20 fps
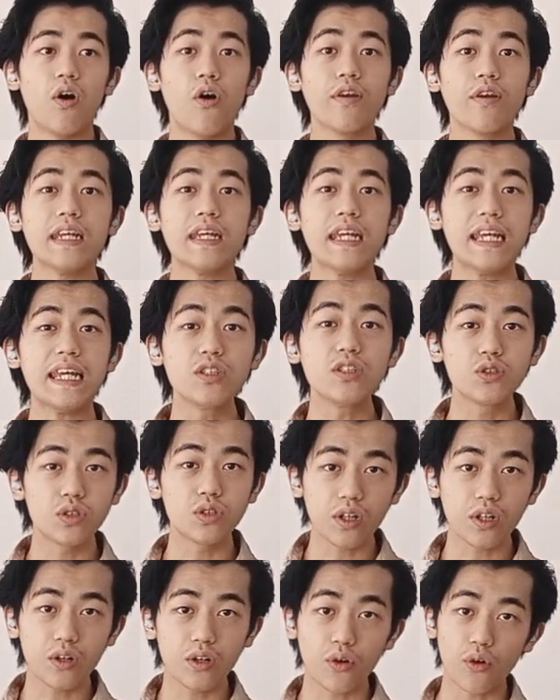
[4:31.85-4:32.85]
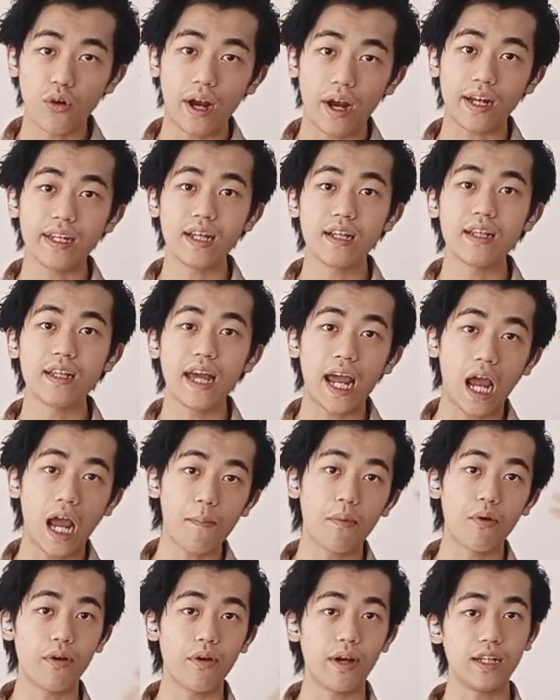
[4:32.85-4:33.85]
or an intracranial
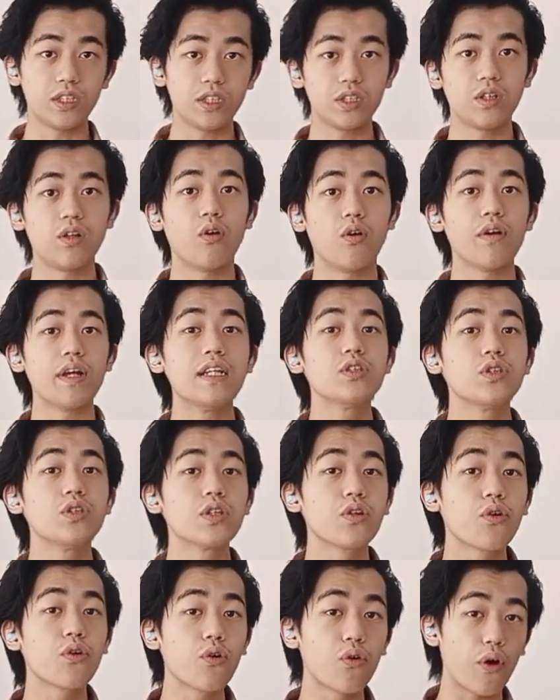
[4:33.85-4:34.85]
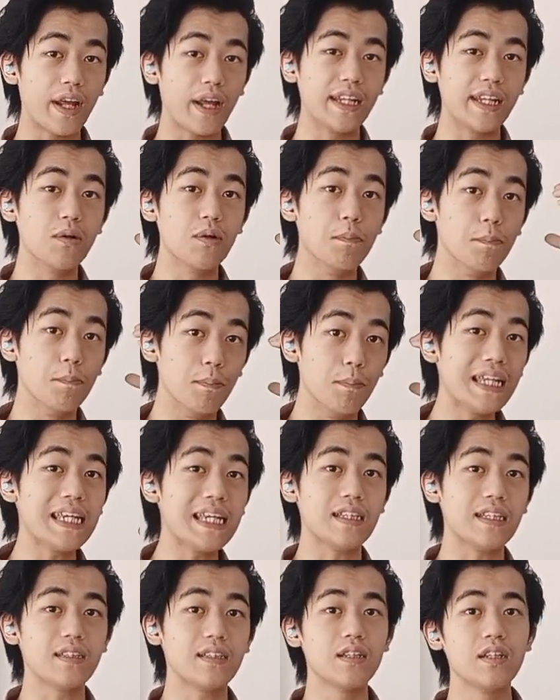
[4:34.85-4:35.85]
hemorrhage or intracranial
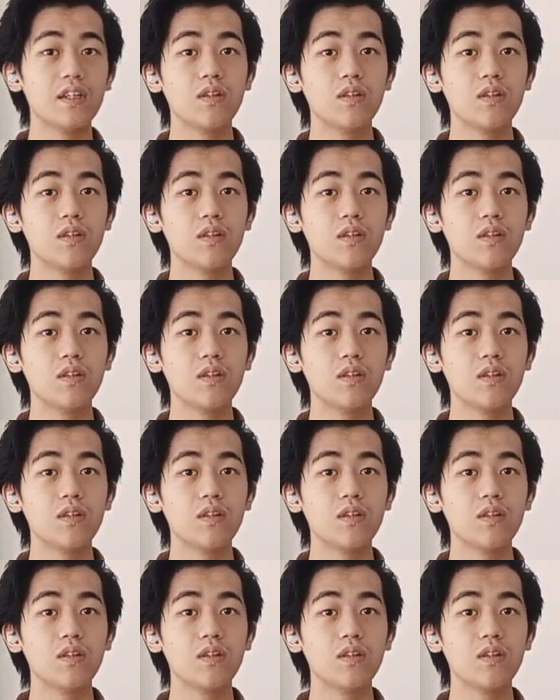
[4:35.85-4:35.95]
bleed,